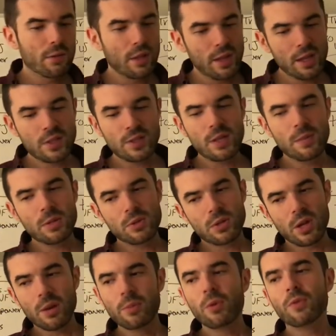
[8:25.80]
the ESTPs is
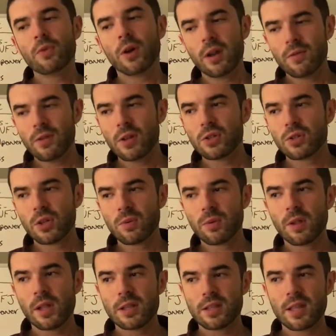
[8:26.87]
going to move on eventually and
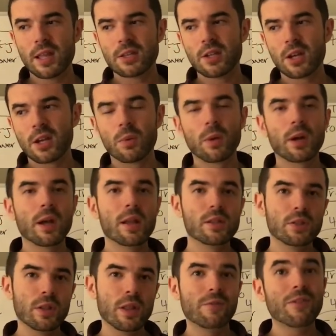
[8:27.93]
realize that that's not going to work out
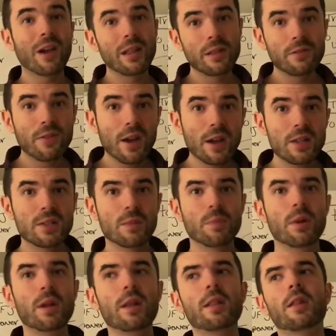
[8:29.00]
until they finally find
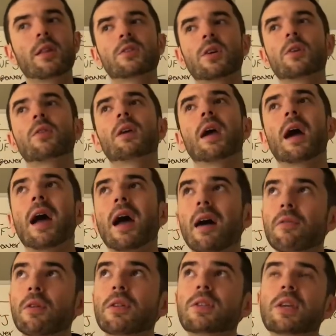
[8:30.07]
somebody. And then it's like, okay, I
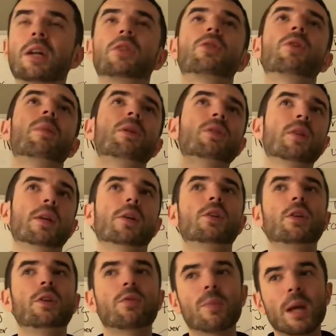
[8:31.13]
have all this extra mental
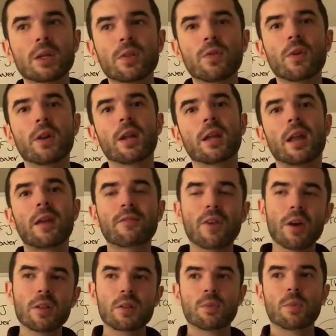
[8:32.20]
energy from extroverting, and I
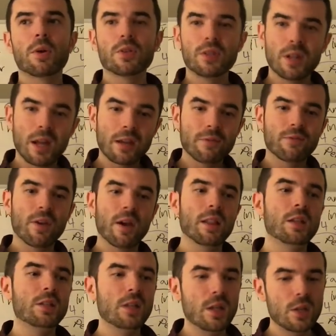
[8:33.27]
found this person that I could
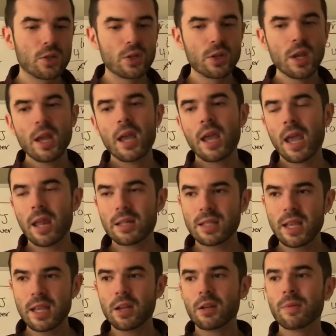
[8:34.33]
finally teach and
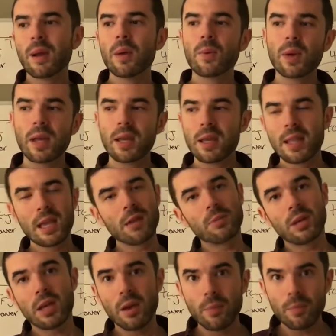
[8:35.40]
take under my wing, and they could
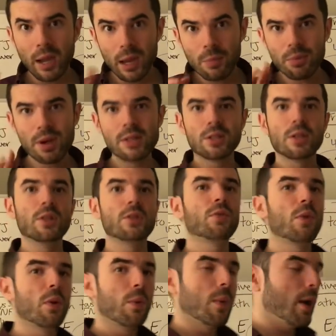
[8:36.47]
become my apprentice
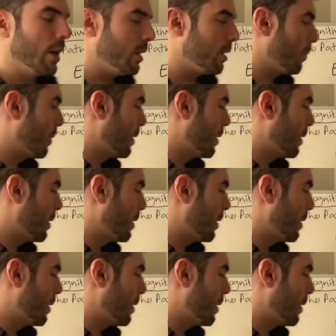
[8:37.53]
for a while or